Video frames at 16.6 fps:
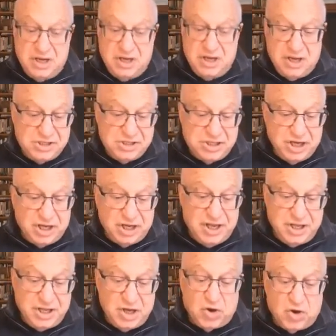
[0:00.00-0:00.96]
until
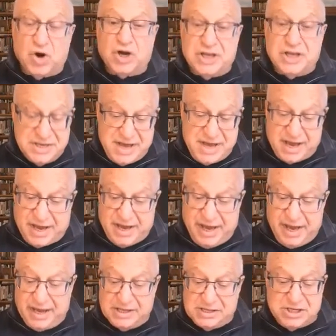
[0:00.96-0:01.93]
in the early
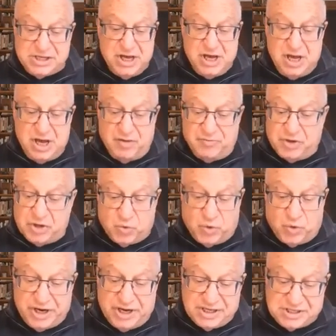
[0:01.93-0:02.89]
decades of the
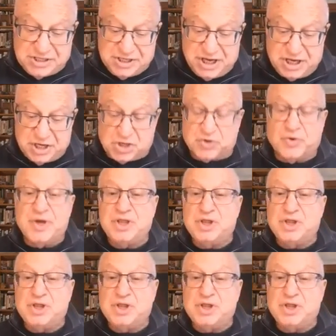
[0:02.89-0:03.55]
20th century,